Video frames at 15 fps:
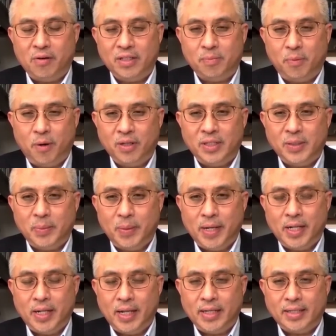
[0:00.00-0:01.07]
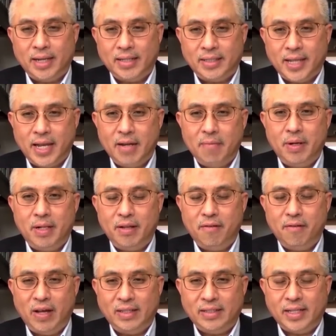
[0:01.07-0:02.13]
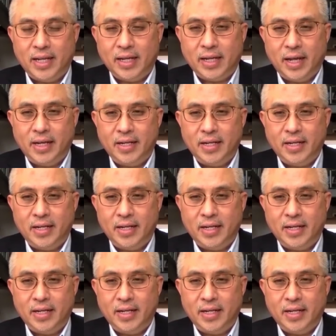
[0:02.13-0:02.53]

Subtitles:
responsible and sustainable investing